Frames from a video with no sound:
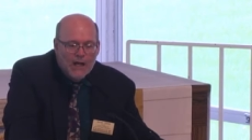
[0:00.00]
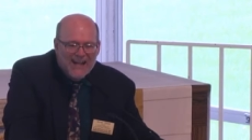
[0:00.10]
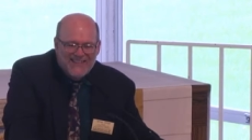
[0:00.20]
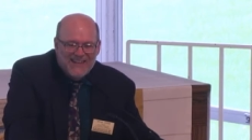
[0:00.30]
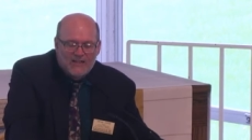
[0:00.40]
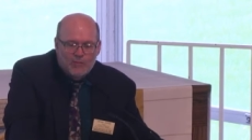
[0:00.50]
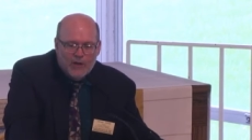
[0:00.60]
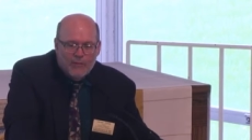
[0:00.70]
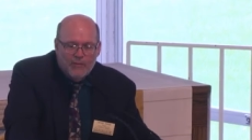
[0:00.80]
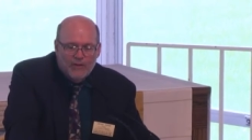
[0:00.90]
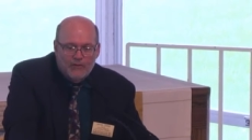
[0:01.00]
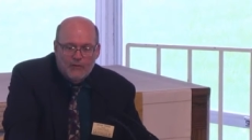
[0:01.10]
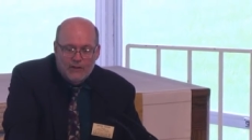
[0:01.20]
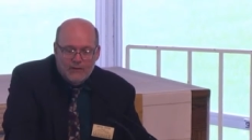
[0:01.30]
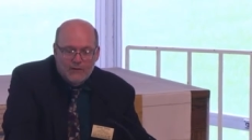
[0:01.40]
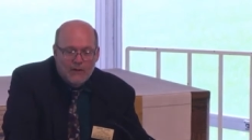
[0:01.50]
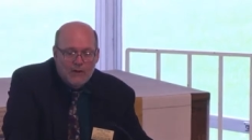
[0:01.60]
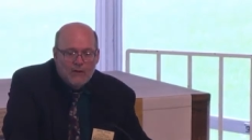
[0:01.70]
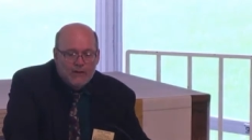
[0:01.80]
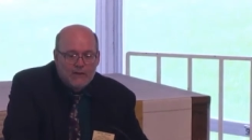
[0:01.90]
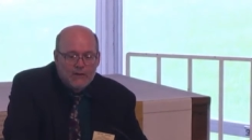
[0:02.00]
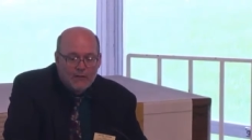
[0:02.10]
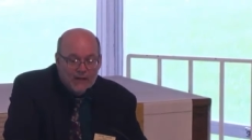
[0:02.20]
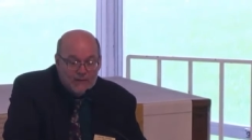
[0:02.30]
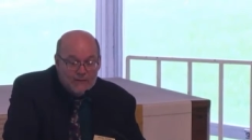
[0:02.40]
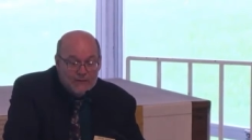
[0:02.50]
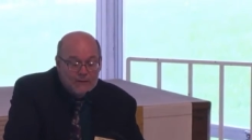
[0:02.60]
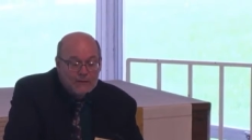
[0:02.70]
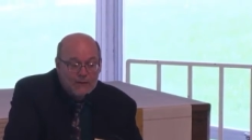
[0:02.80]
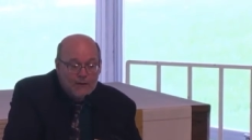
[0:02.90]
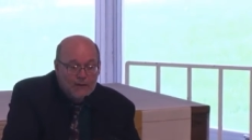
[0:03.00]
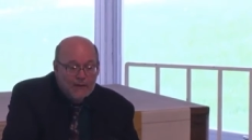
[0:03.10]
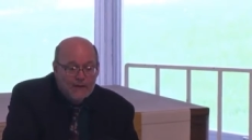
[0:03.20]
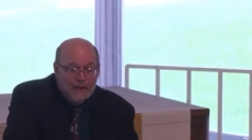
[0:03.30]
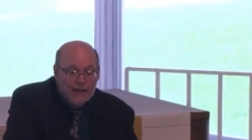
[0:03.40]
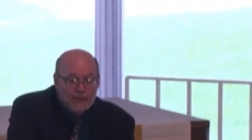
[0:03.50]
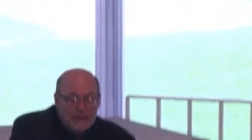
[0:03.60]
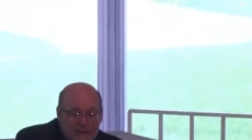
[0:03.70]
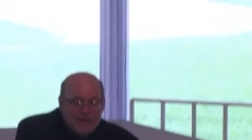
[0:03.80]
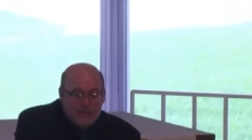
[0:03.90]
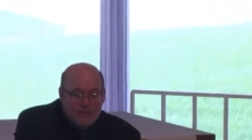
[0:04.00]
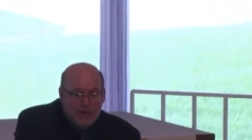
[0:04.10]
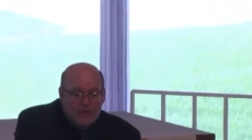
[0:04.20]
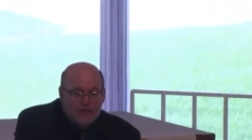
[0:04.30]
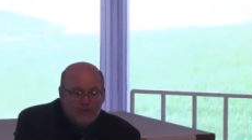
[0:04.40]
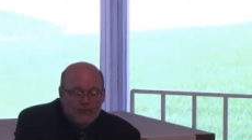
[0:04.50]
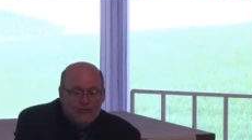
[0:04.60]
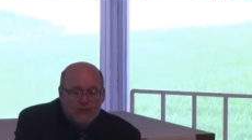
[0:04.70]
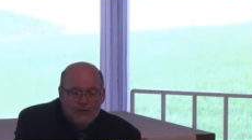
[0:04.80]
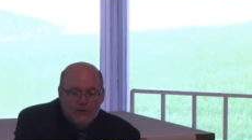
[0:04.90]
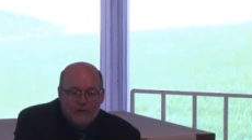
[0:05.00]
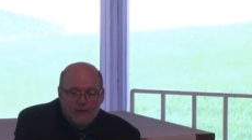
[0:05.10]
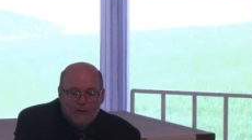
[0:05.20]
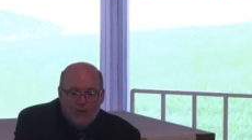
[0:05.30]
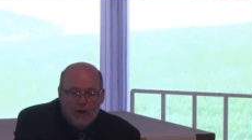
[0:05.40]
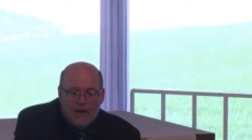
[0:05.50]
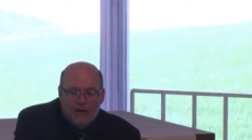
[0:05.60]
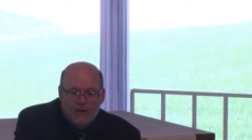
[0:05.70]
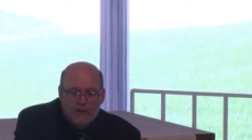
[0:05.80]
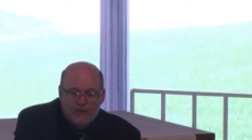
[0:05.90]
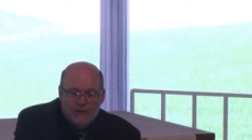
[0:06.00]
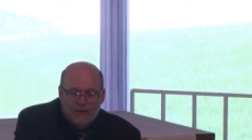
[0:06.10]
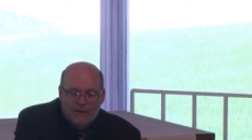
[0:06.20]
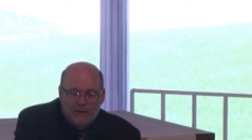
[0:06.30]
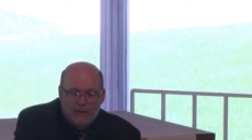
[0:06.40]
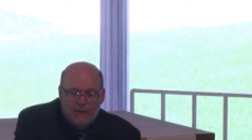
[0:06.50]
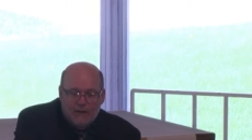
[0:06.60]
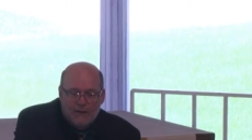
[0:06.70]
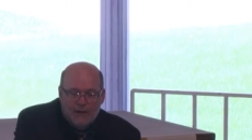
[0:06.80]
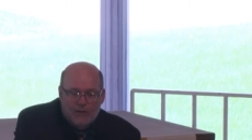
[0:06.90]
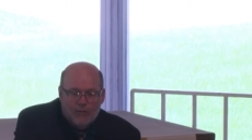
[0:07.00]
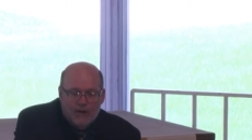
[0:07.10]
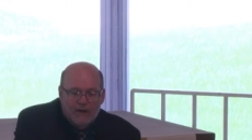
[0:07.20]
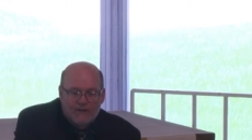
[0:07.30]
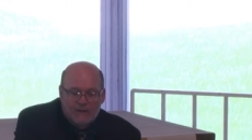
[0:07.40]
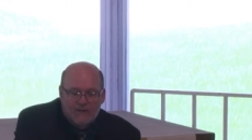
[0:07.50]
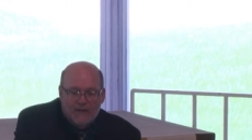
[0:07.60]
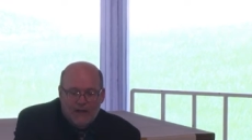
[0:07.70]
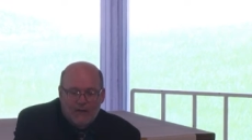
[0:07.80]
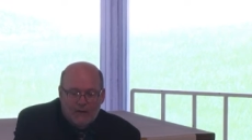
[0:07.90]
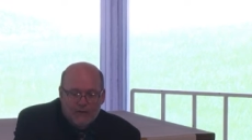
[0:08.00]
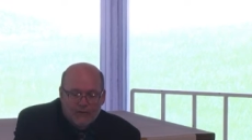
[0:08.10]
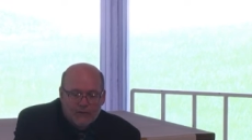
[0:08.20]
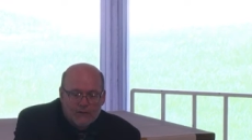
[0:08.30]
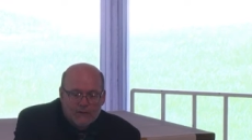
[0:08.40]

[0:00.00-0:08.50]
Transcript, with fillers: I think it's probably true. I do know in the US that the most water using enterprise is agriculture.